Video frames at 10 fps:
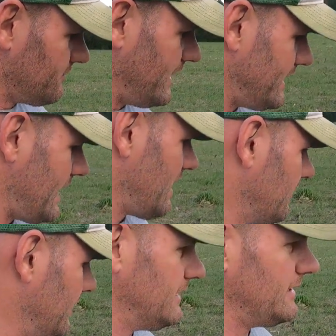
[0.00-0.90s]
right
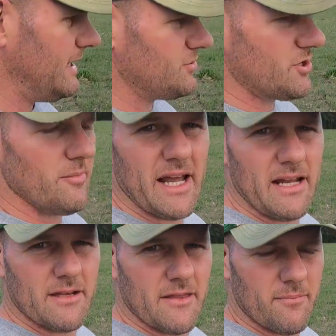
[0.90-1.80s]
now and
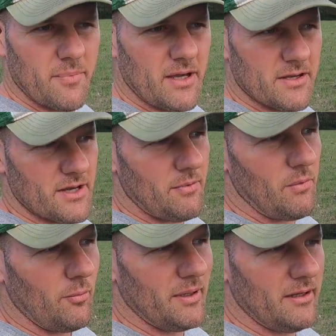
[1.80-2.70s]
germinate, because then
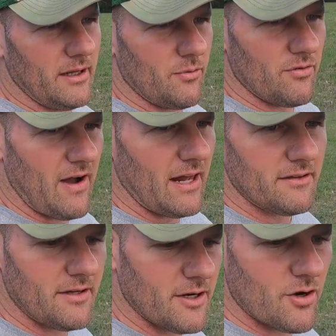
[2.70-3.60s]
we won't be dealing with
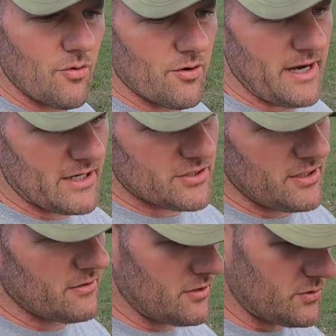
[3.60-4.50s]
volunteer corn next
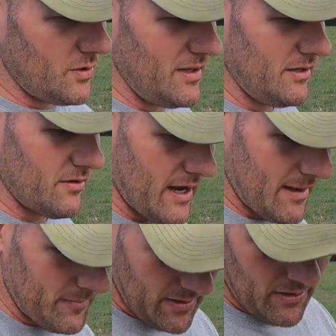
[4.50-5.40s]
year in our soybean
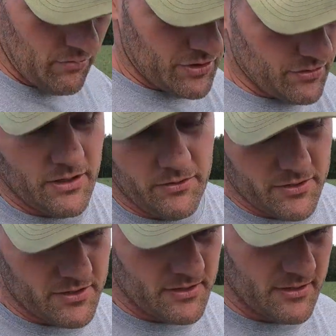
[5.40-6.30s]
crop, which could
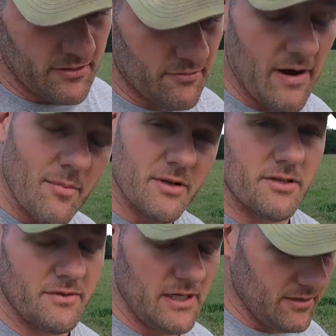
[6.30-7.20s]
yield us or rob us of